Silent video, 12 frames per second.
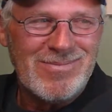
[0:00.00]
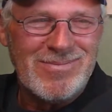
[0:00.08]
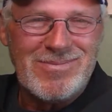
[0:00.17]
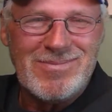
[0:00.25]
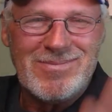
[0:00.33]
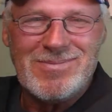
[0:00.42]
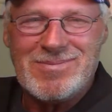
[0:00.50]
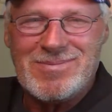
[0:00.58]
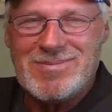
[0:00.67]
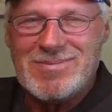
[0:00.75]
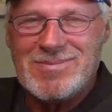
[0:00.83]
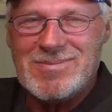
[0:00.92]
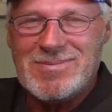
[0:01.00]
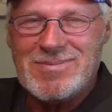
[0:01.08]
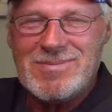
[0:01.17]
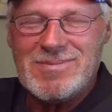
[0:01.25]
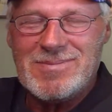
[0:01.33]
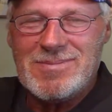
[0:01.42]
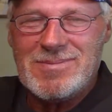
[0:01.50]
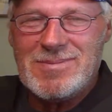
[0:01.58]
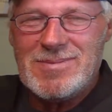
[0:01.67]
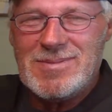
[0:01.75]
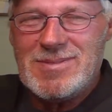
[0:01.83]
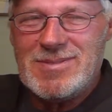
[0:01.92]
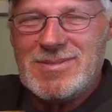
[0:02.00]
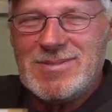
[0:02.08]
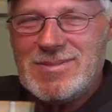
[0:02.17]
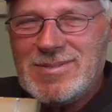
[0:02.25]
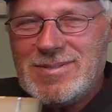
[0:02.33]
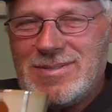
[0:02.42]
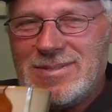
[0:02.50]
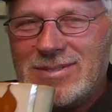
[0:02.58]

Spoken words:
(not speaking)